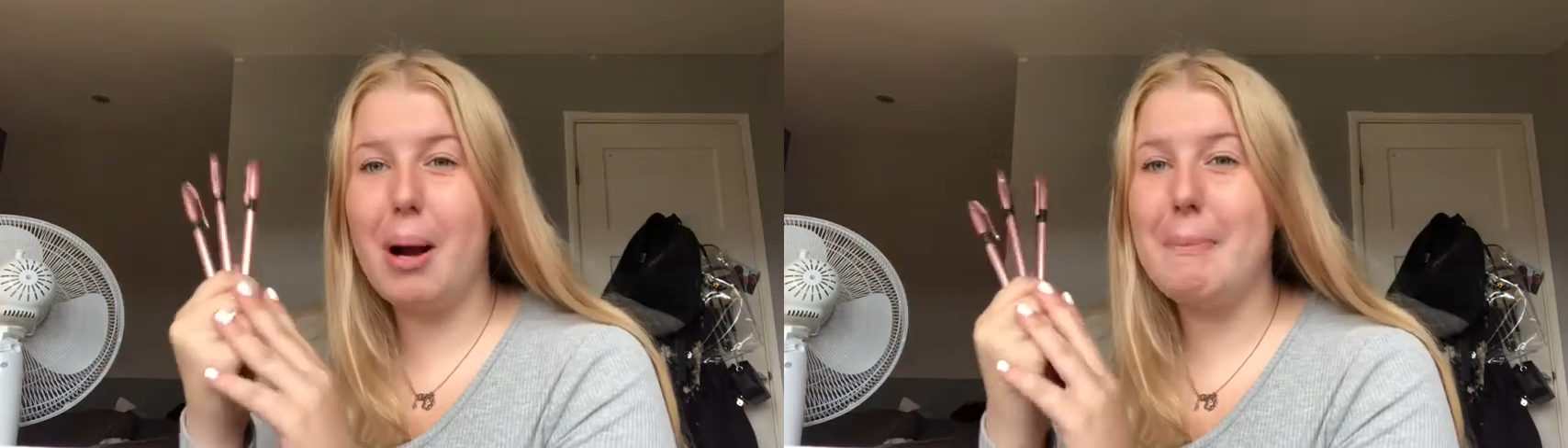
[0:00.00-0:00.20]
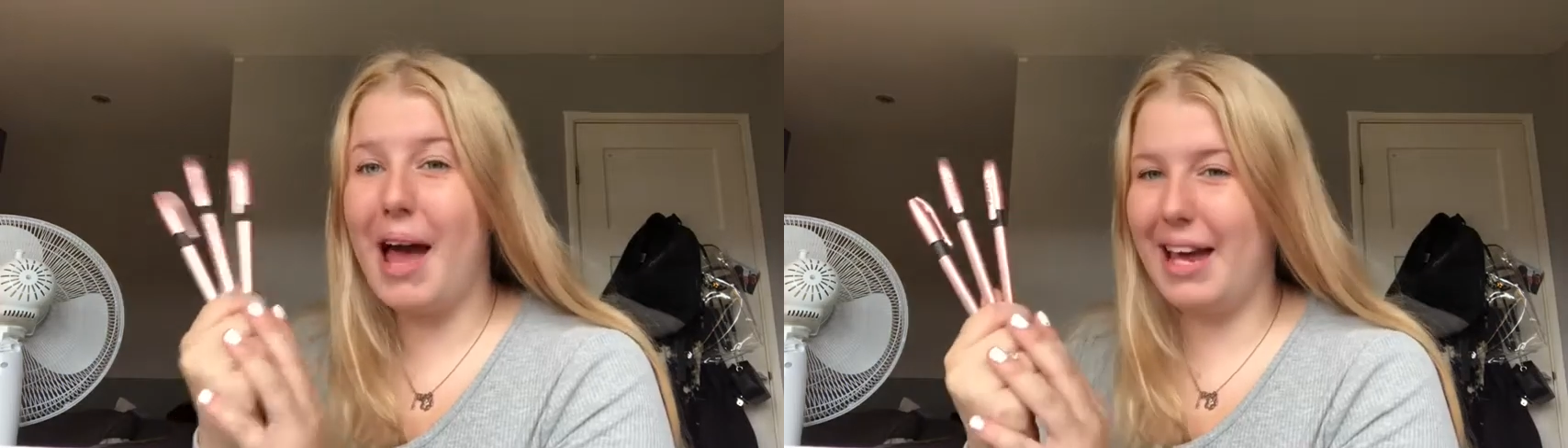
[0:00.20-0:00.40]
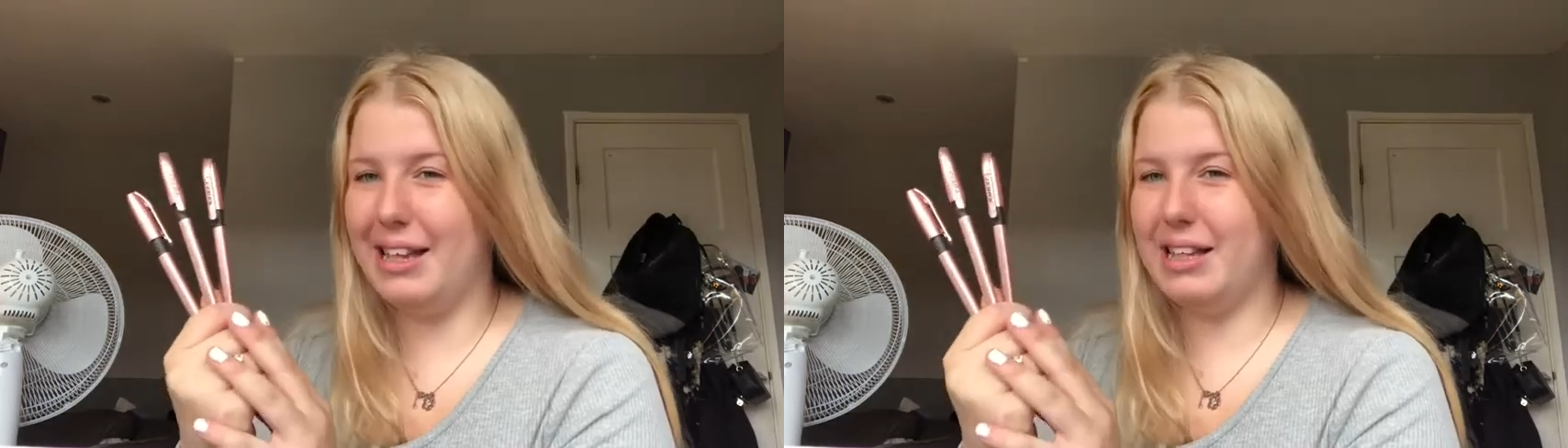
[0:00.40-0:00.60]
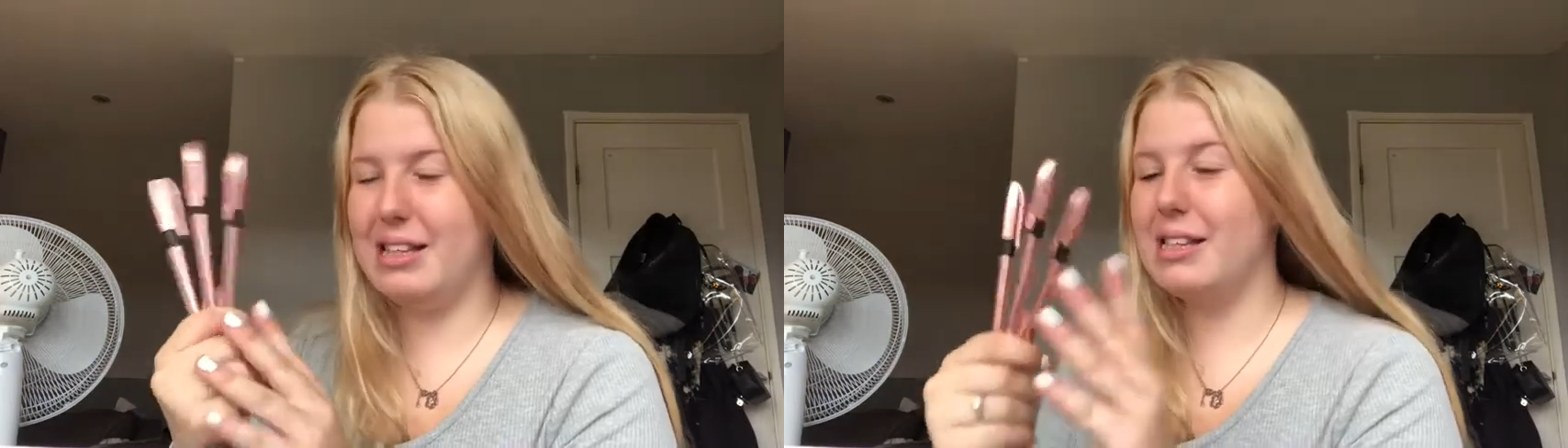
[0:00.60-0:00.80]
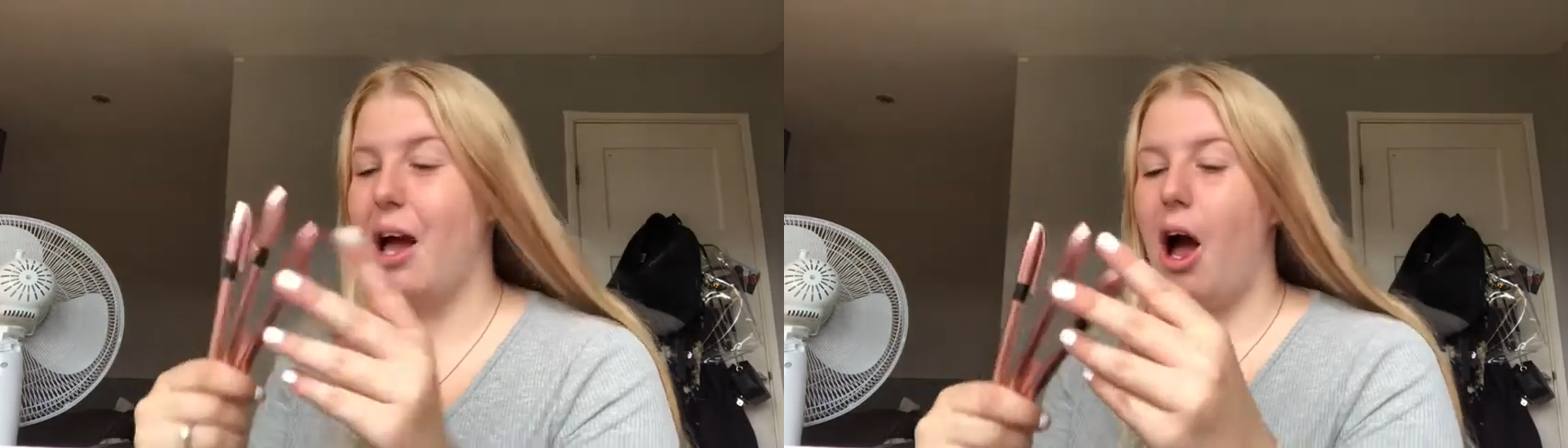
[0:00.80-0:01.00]

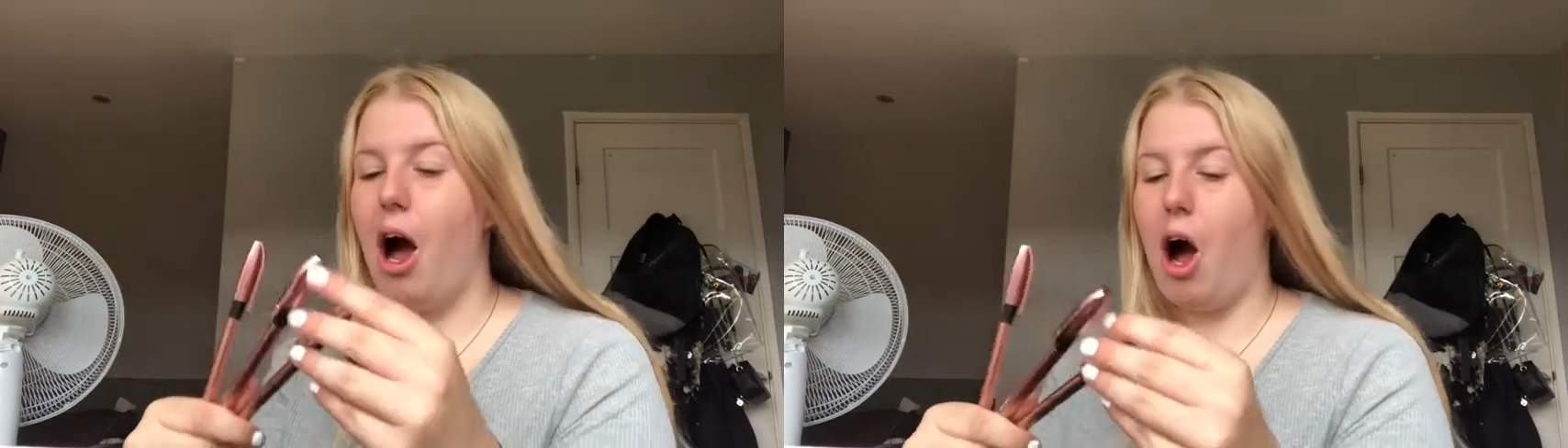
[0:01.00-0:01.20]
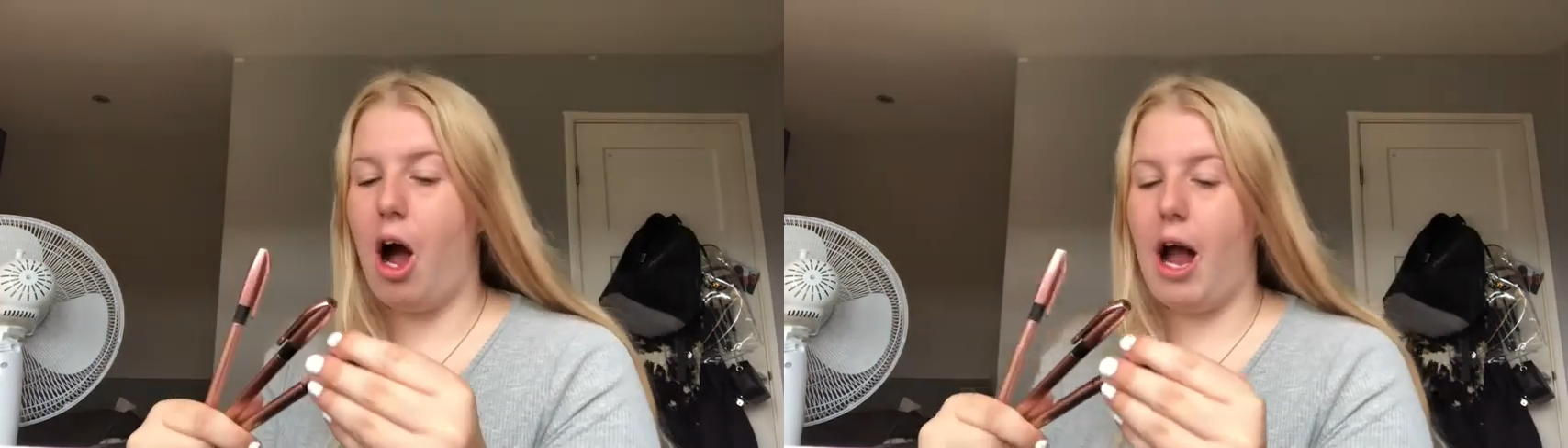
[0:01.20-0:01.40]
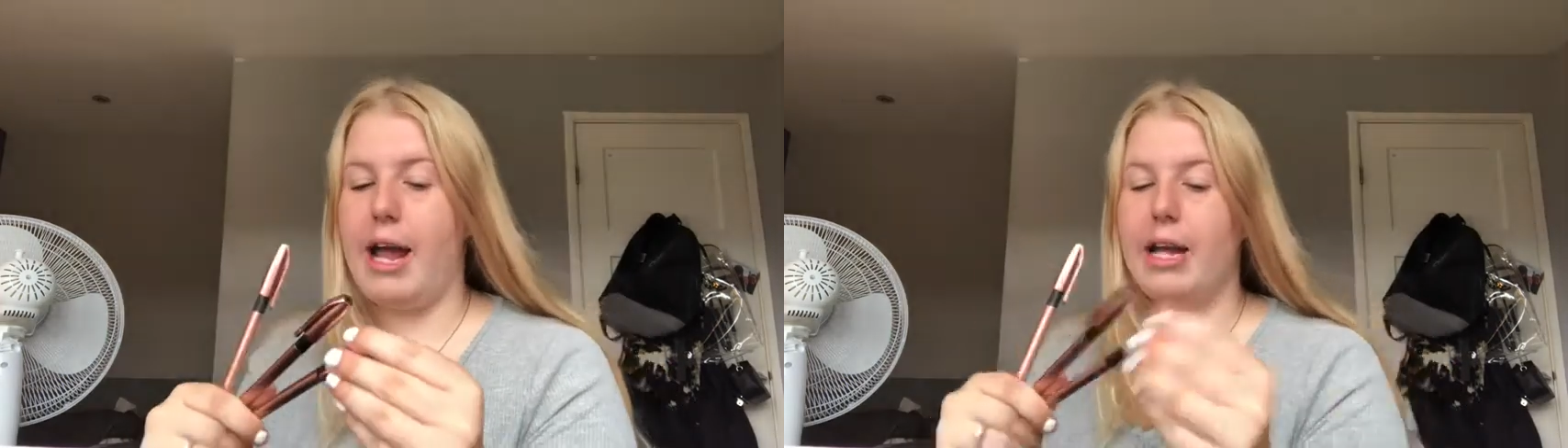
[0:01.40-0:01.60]
pens, I